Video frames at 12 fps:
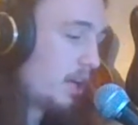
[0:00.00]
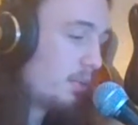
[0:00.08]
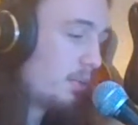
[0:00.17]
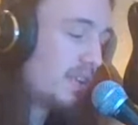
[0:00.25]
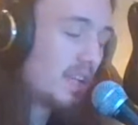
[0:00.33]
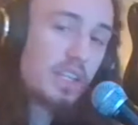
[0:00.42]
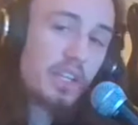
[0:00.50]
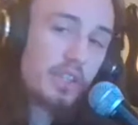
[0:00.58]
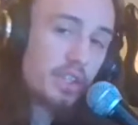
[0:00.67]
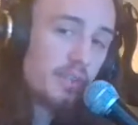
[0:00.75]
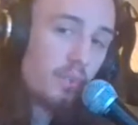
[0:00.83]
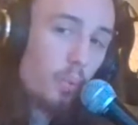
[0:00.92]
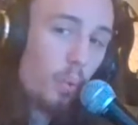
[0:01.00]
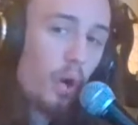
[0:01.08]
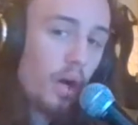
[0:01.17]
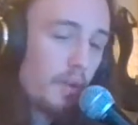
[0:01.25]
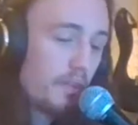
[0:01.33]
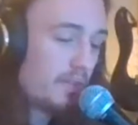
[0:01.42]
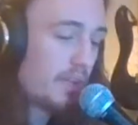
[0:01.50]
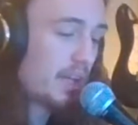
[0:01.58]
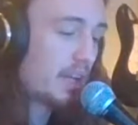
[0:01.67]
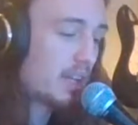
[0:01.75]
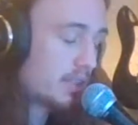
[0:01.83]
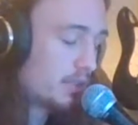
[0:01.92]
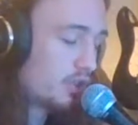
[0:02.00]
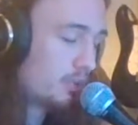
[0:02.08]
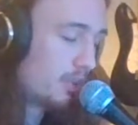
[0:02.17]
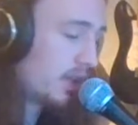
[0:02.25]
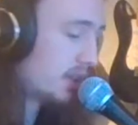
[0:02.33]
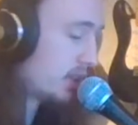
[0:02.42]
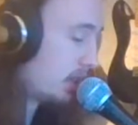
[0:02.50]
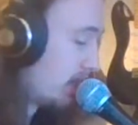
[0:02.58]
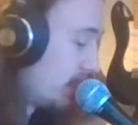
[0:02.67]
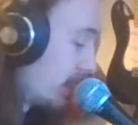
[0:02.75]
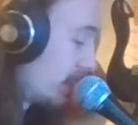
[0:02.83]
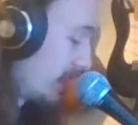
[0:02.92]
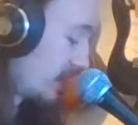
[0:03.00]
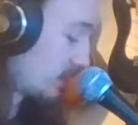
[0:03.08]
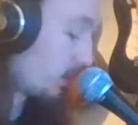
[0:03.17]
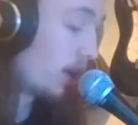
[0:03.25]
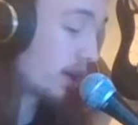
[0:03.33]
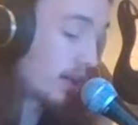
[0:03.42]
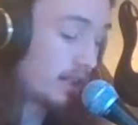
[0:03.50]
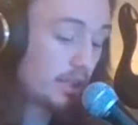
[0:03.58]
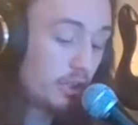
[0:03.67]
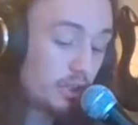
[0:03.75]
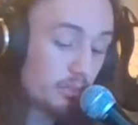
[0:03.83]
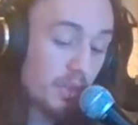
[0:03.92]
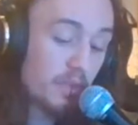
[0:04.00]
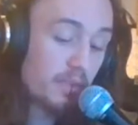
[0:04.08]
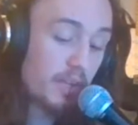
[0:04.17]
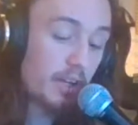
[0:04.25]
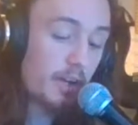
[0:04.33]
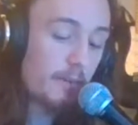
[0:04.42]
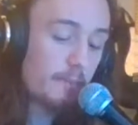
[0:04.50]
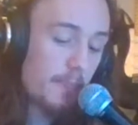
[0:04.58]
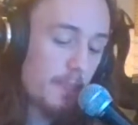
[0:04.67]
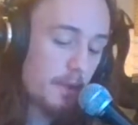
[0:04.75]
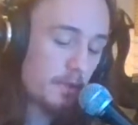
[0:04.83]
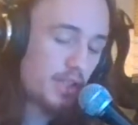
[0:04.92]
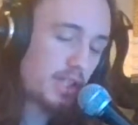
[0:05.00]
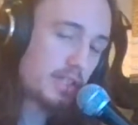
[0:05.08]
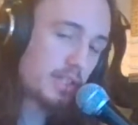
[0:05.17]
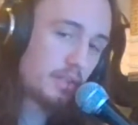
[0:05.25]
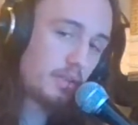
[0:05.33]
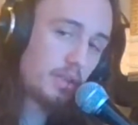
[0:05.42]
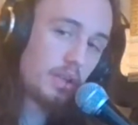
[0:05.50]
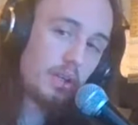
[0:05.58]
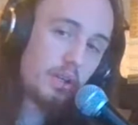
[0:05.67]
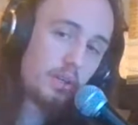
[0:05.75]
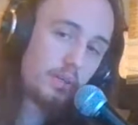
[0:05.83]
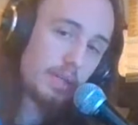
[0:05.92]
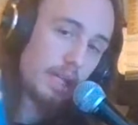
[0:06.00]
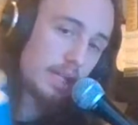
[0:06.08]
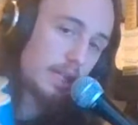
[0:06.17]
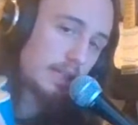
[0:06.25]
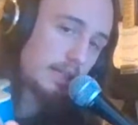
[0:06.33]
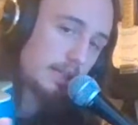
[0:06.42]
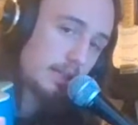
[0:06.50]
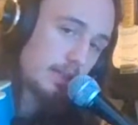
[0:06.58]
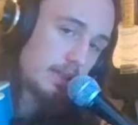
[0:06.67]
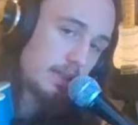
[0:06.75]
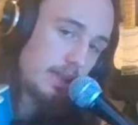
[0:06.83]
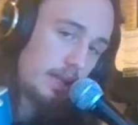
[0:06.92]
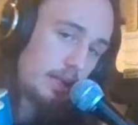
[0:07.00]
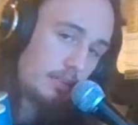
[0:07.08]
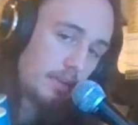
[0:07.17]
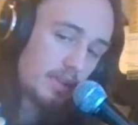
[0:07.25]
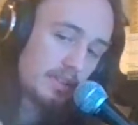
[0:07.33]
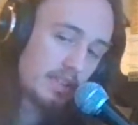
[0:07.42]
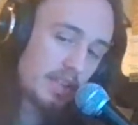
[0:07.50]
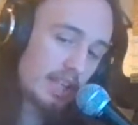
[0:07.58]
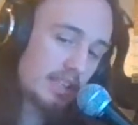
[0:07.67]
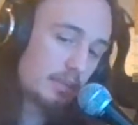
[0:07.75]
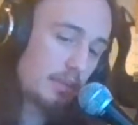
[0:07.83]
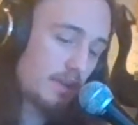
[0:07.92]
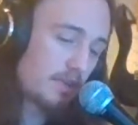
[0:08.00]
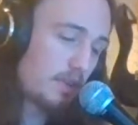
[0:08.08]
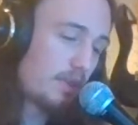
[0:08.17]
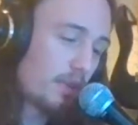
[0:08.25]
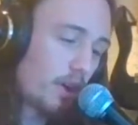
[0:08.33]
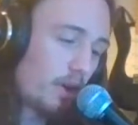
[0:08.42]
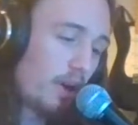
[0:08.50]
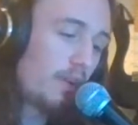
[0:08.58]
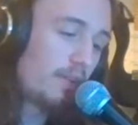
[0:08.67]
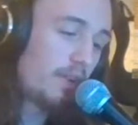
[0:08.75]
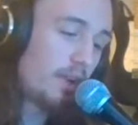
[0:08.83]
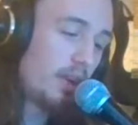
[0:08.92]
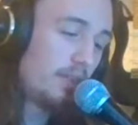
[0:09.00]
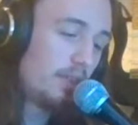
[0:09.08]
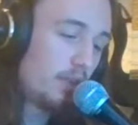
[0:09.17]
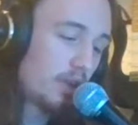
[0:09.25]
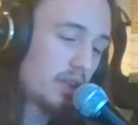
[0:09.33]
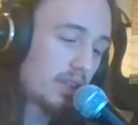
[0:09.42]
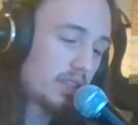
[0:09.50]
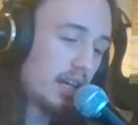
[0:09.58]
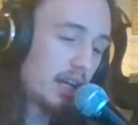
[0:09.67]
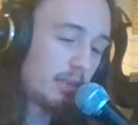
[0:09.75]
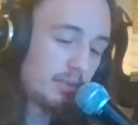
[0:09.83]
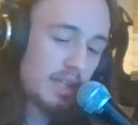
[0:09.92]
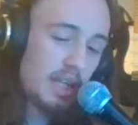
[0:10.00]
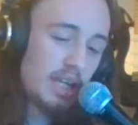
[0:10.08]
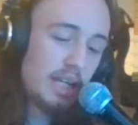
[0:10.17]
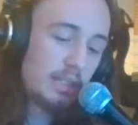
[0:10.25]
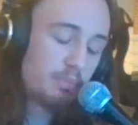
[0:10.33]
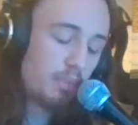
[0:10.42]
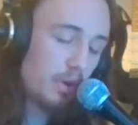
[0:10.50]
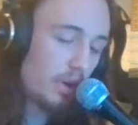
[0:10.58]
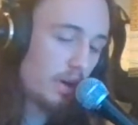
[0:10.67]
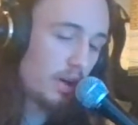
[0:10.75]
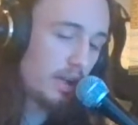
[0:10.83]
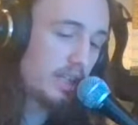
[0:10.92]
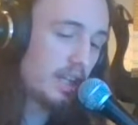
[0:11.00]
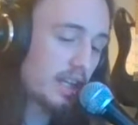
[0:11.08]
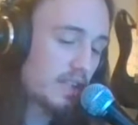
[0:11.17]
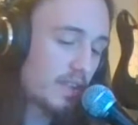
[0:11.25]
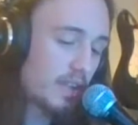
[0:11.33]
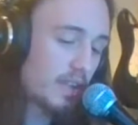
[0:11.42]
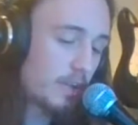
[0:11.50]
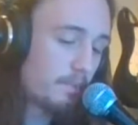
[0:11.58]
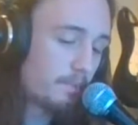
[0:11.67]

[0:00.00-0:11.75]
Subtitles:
with the addition of 1 finger. So it should be nice and easy. That's why I get you to use your middle finger on G2, like this, because the next thing we have to do for our F, if you look at the tabs, is put our index finger